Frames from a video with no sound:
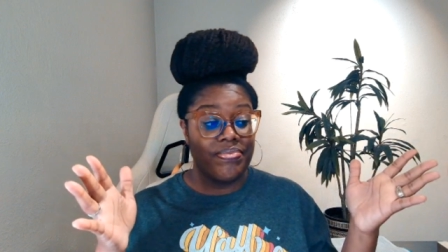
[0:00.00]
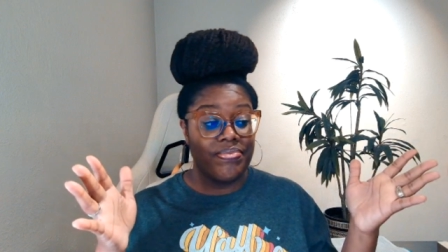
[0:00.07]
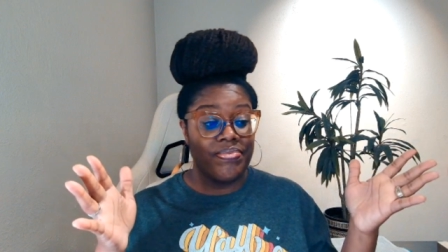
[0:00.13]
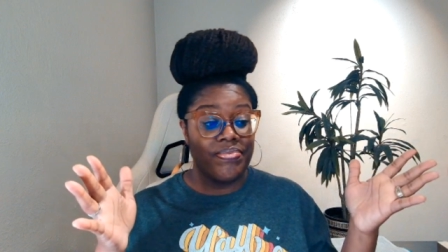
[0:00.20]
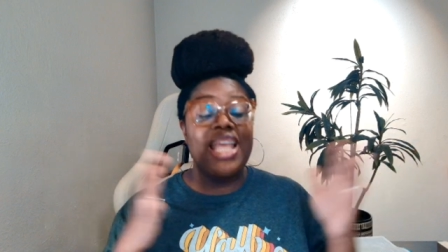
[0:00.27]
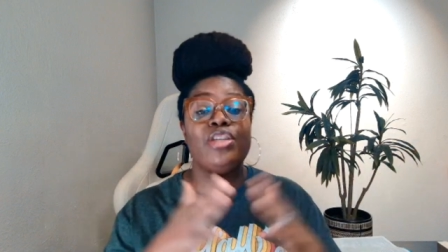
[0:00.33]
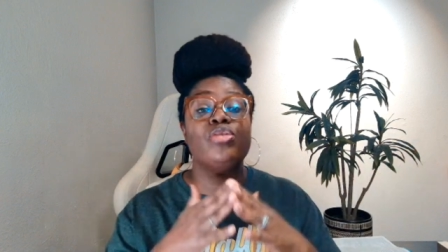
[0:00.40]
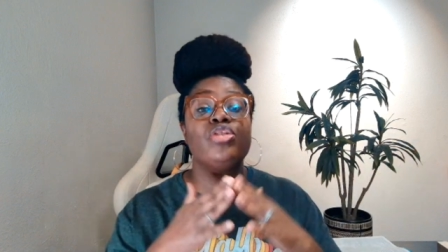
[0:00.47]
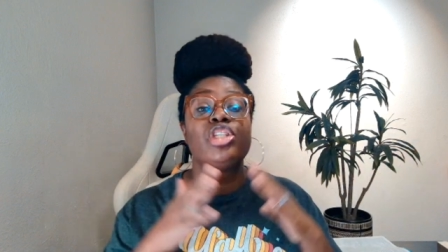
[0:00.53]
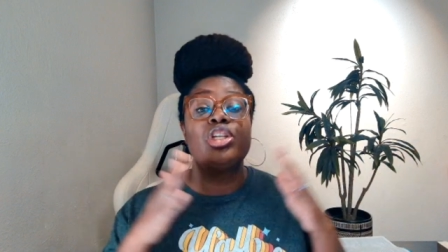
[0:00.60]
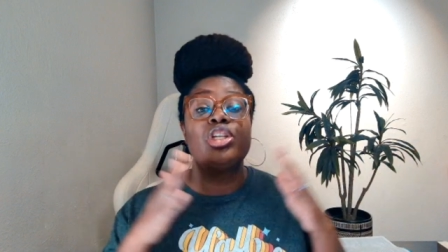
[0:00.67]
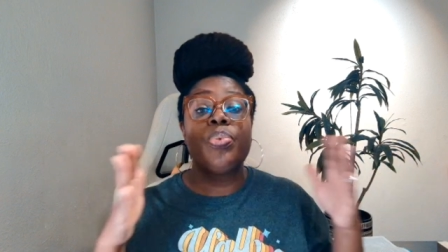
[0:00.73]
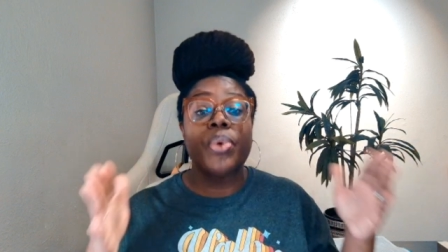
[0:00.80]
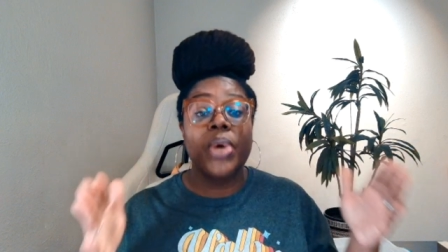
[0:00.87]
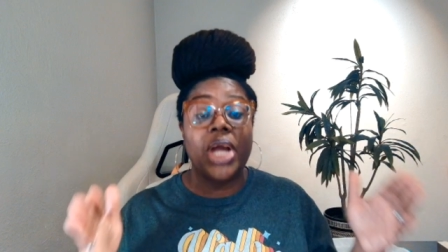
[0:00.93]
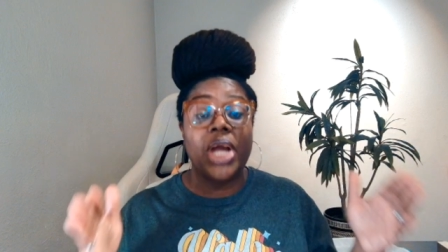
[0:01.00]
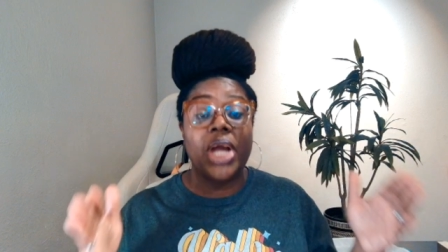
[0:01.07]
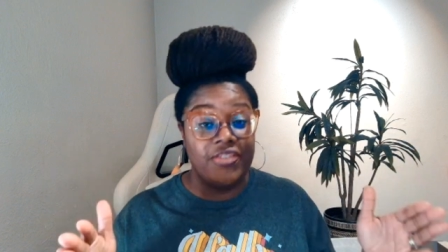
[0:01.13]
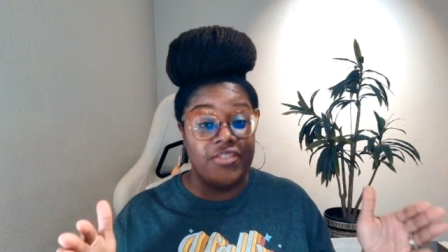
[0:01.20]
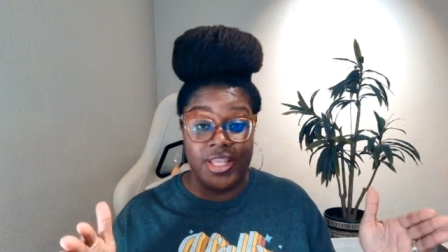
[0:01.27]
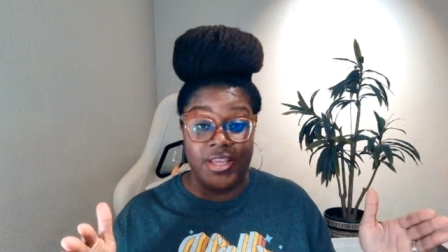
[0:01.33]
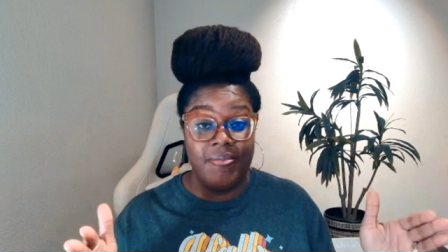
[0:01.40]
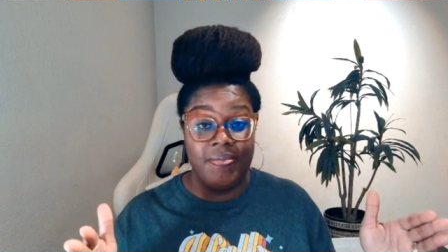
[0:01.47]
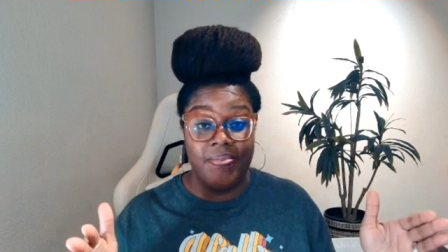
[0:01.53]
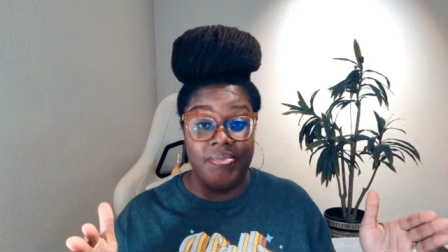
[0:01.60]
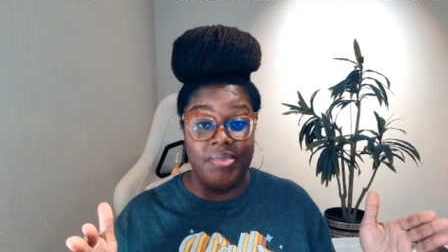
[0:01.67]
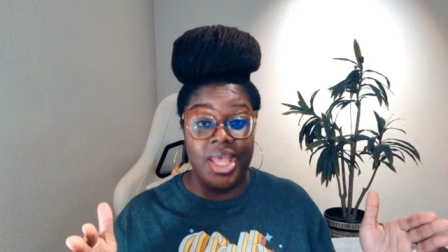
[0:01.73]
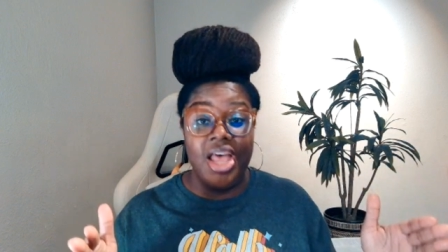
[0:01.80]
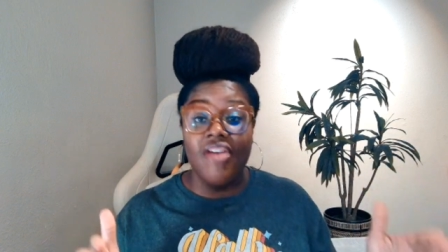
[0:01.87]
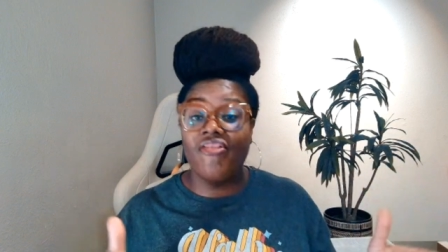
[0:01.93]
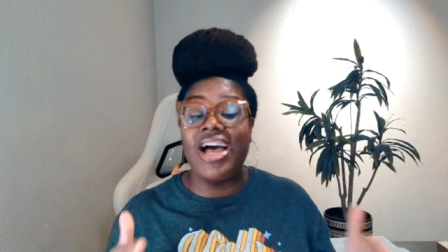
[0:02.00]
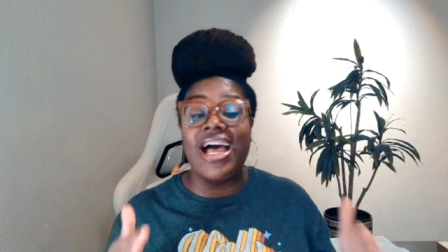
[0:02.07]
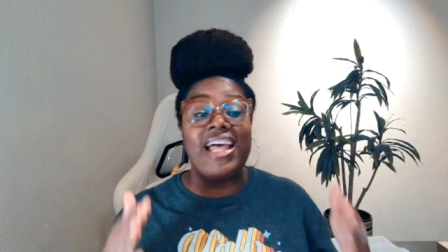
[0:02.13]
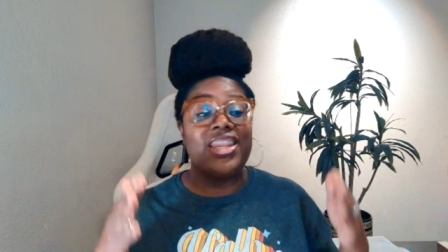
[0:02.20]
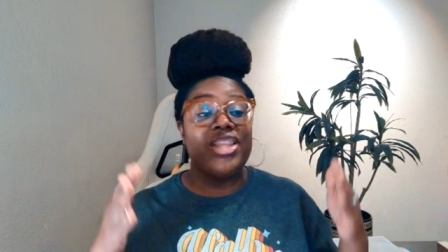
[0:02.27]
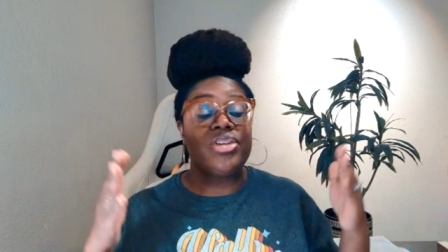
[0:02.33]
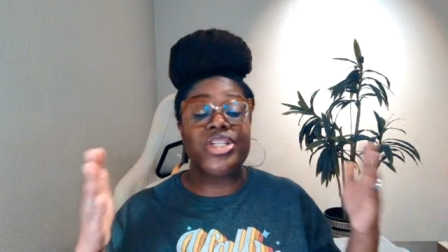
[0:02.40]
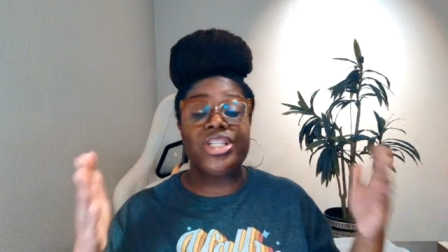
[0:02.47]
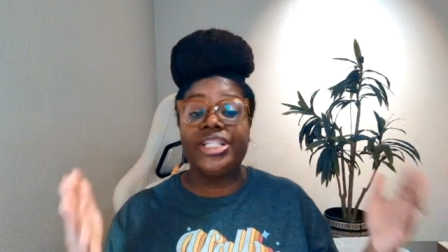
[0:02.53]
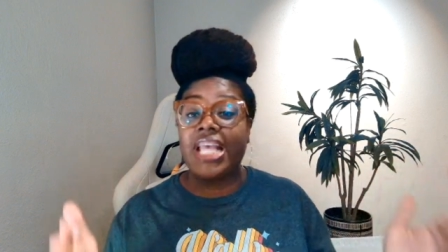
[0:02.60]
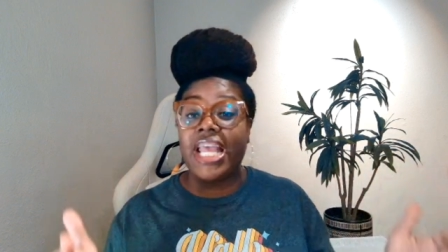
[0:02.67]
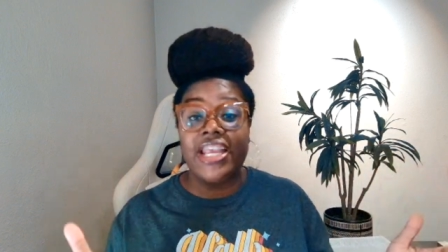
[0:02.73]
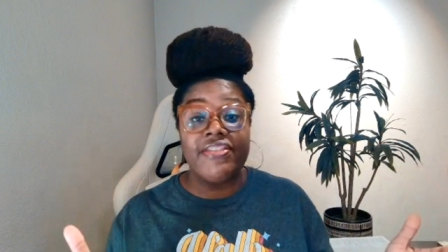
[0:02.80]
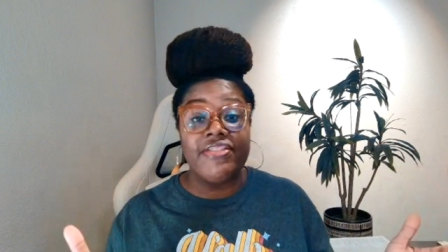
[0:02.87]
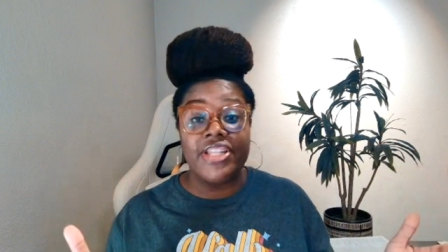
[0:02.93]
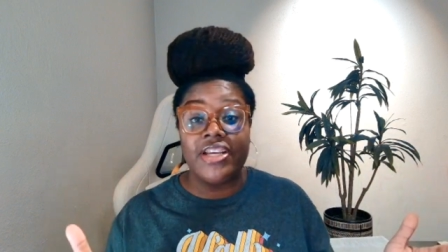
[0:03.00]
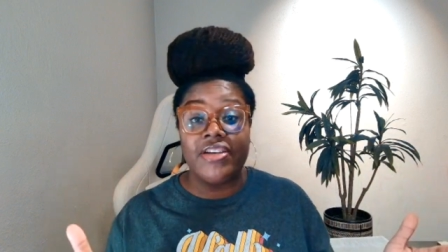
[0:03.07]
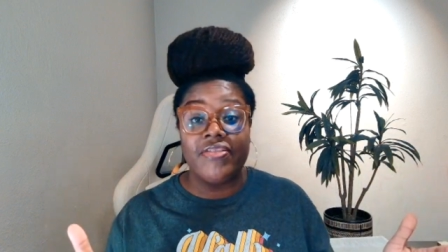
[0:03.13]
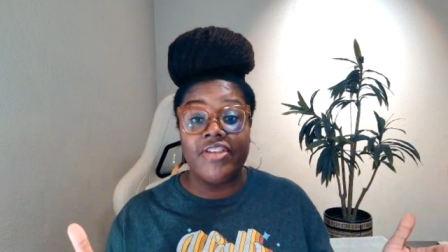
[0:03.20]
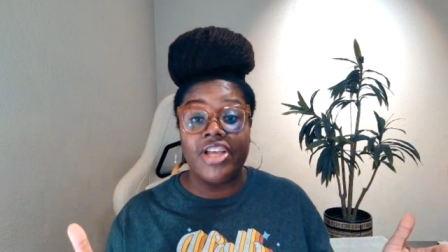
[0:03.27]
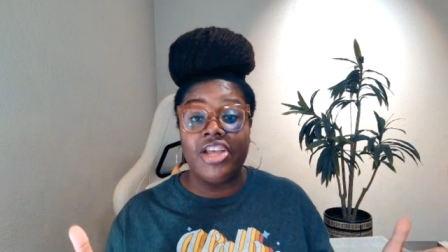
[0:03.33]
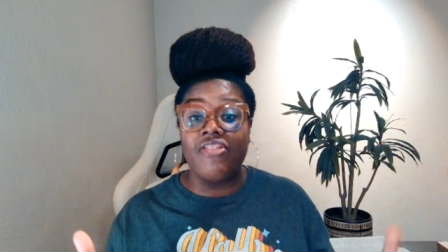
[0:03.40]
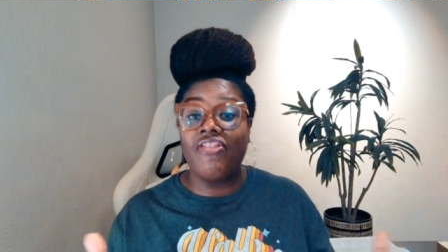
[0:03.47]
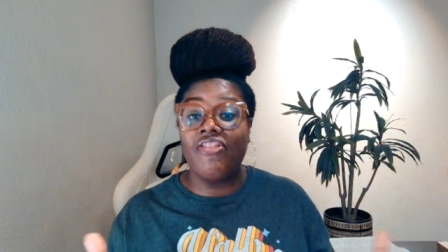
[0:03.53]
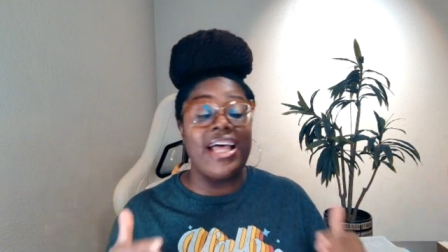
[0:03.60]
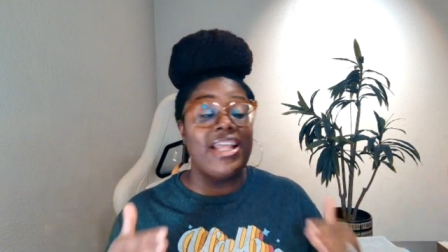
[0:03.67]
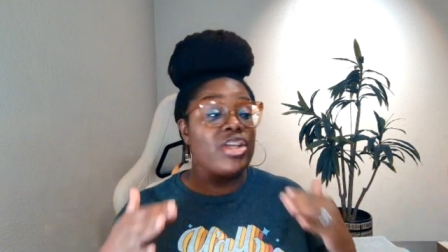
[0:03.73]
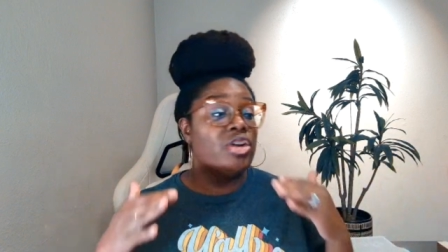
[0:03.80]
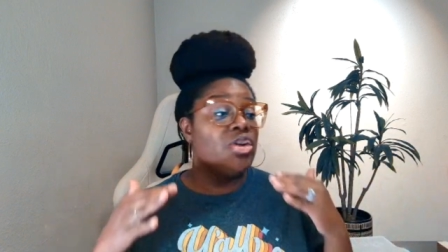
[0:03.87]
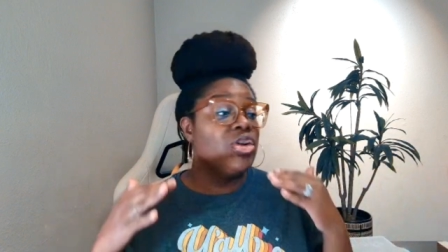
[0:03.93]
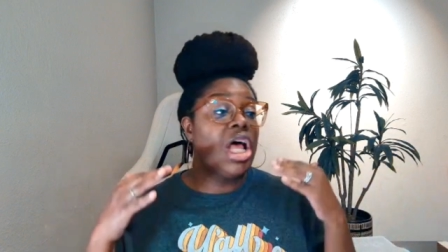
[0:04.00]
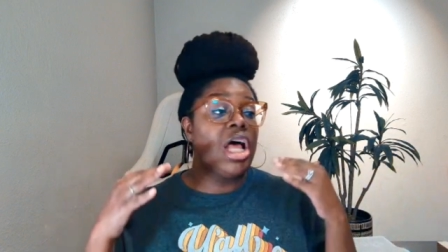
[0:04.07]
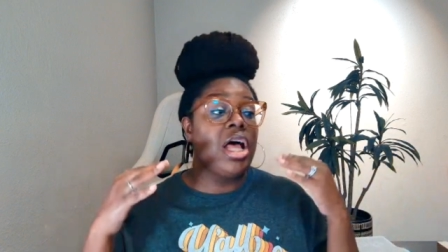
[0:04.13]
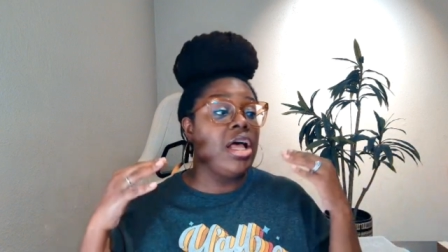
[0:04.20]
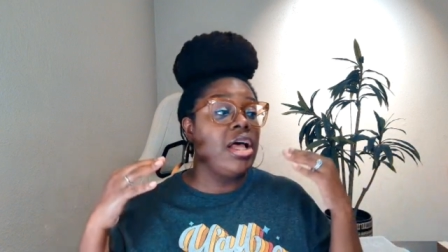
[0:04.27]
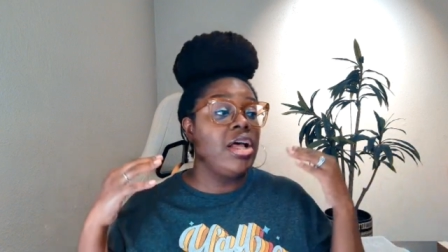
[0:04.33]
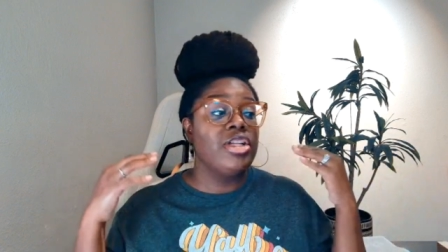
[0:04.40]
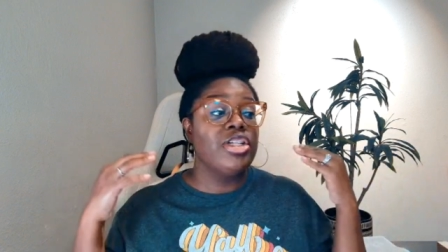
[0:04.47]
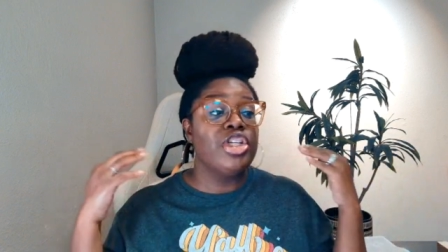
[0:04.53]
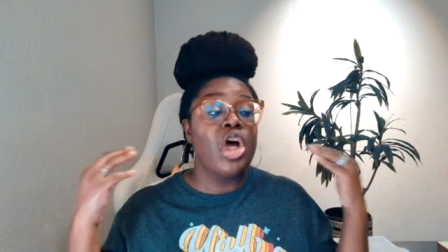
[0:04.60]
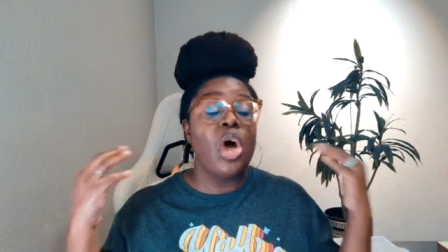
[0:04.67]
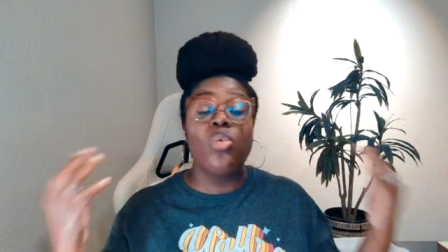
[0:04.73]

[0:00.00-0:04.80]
Can you still pray for them? Father, save them. Father, uh, uh, don't